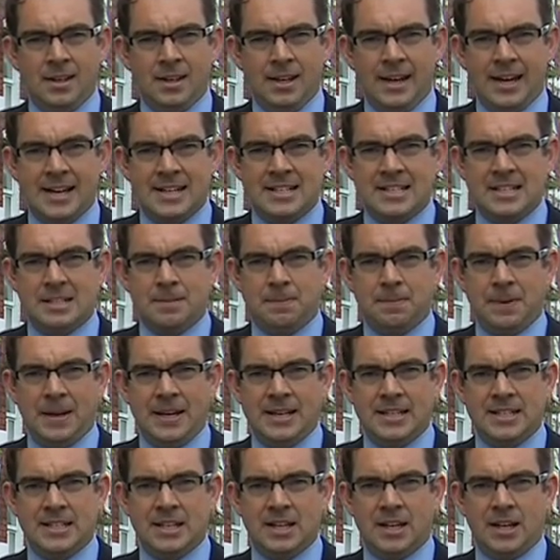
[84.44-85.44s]
Yes,
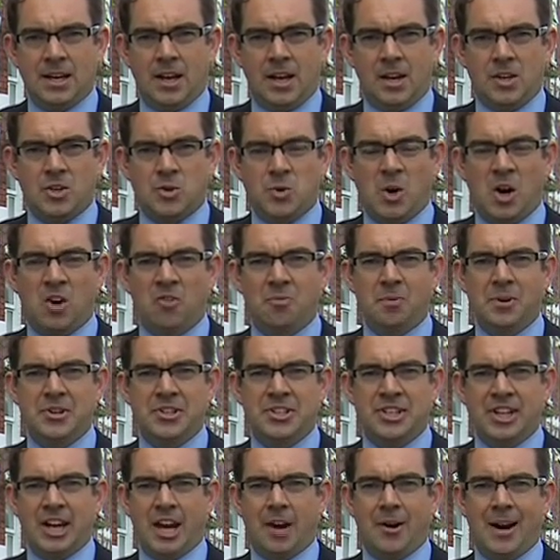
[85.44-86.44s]
Peter, twelve
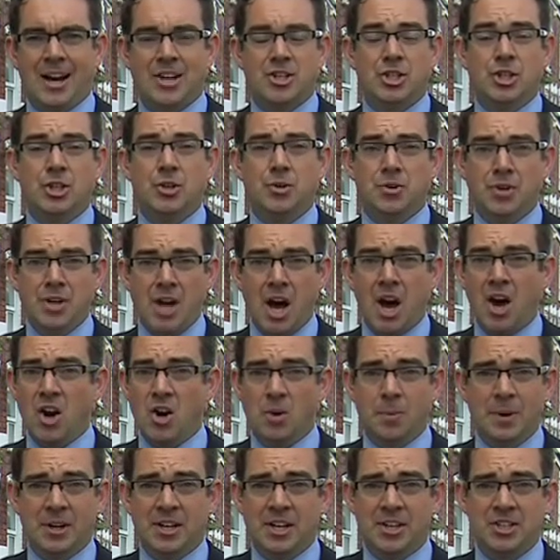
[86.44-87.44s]
months ago, as you
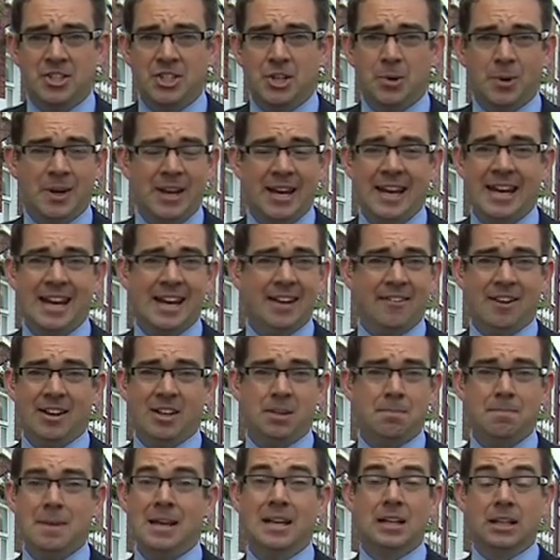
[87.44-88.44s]
know, because you were here in
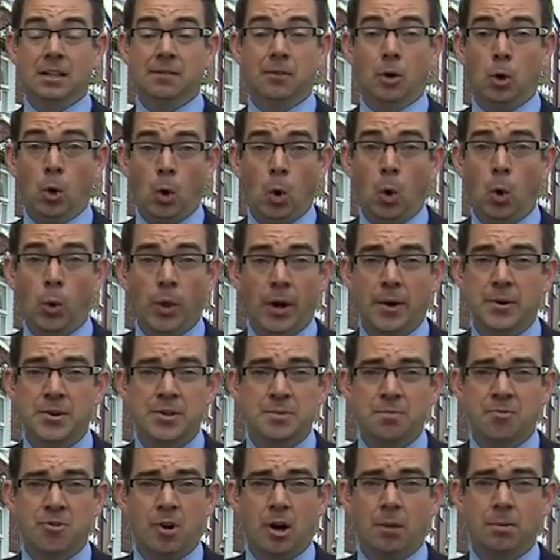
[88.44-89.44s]
the middle of all
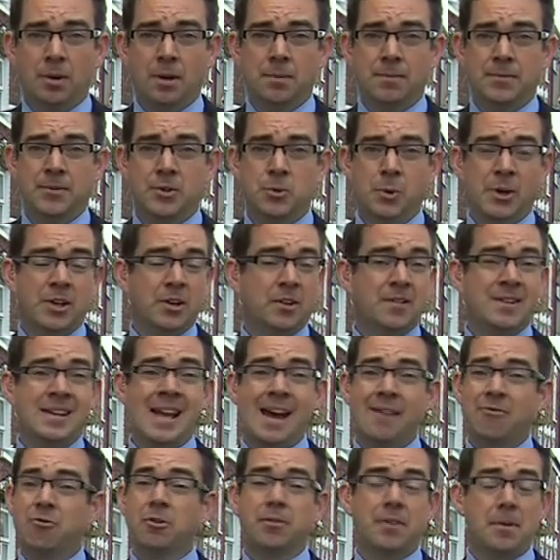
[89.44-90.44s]
those problems, we could
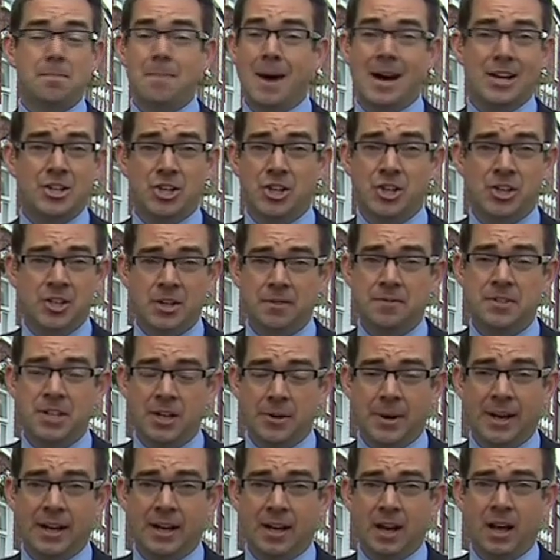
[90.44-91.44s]
never have imagined of
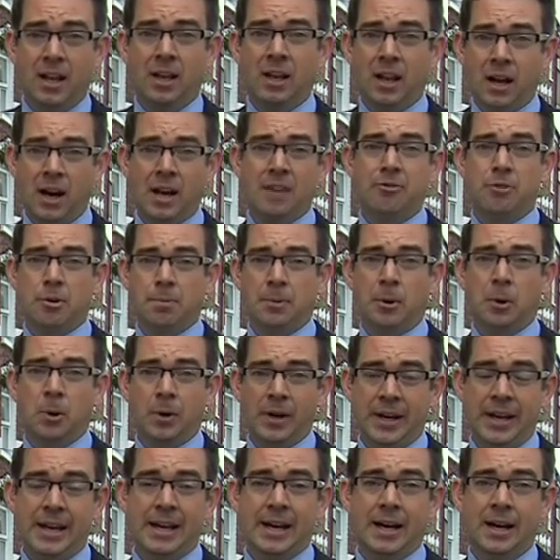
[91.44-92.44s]
doing a live
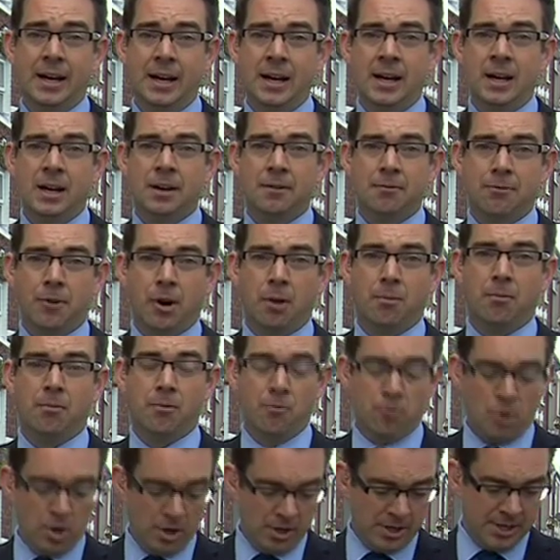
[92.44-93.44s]
report here
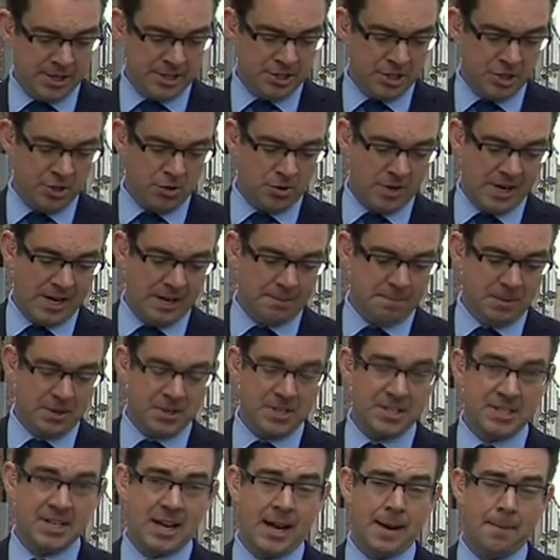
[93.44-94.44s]
from Rutland Street.
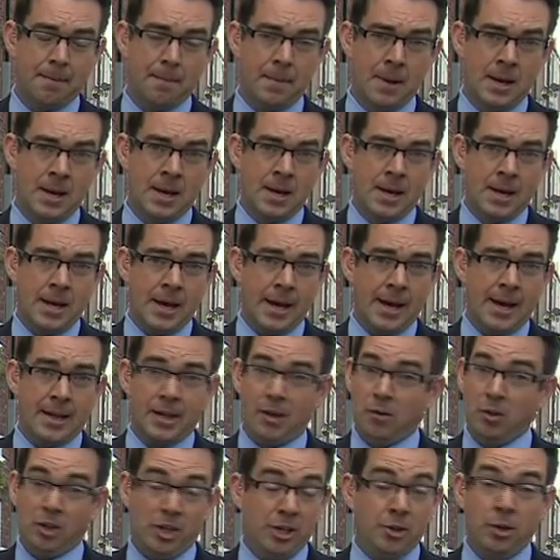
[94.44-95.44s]
But um,
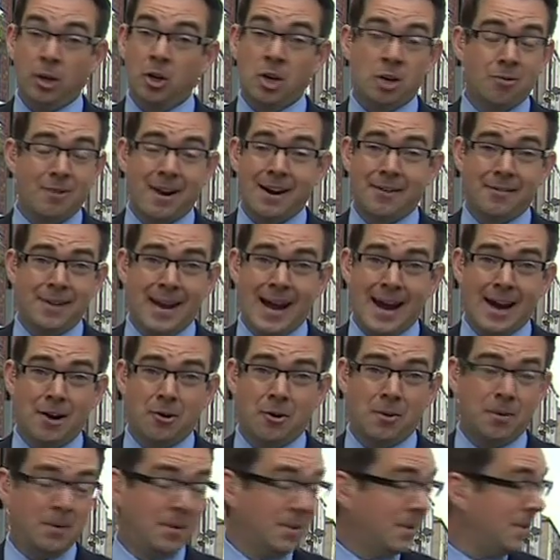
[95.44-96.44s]
you look around
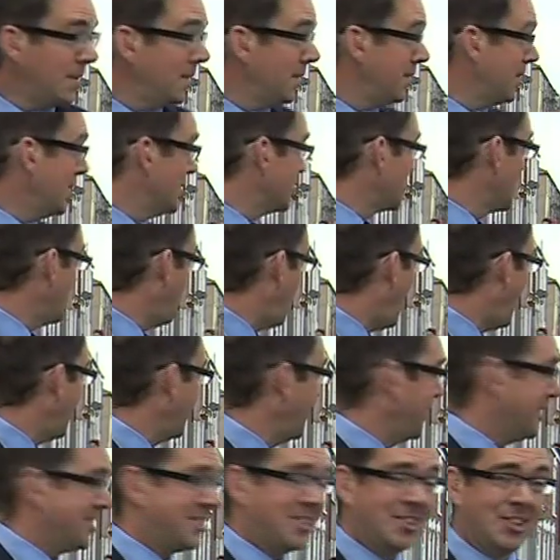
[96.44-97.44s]
now, there's
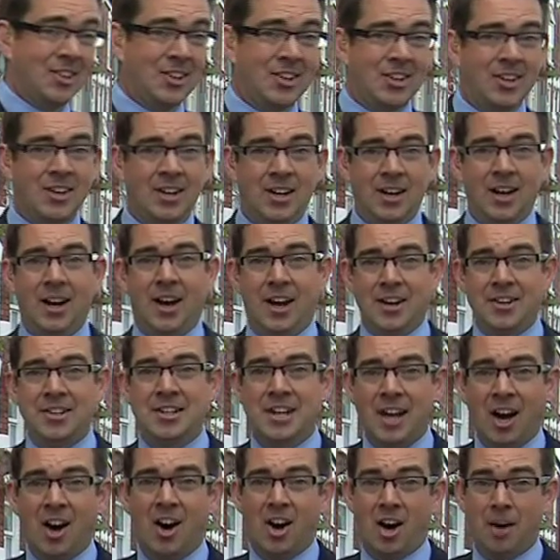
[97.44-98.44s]
quiet
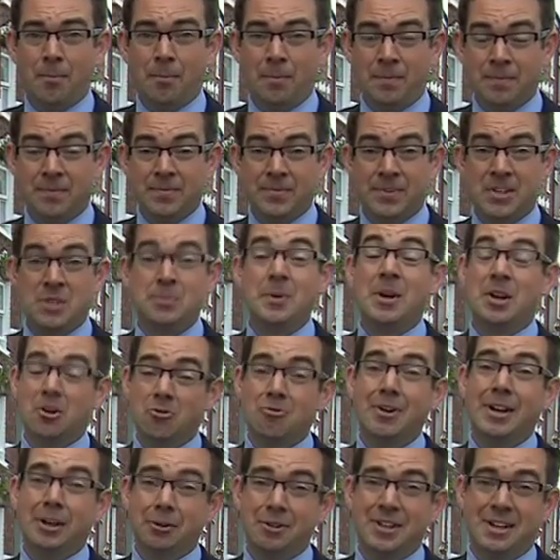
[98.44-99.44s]
and calm. There's been a
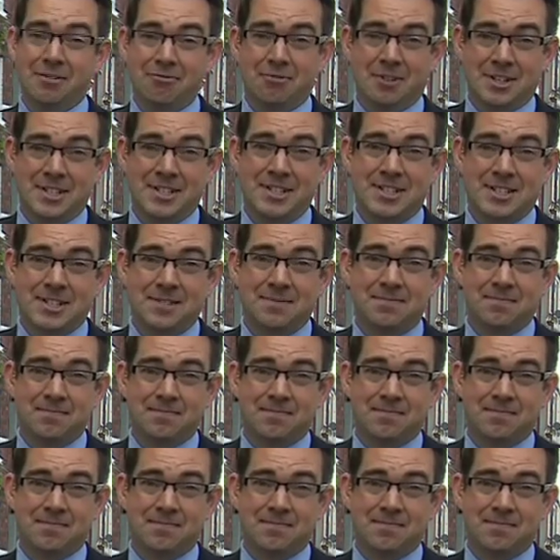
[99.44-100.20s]
real difference.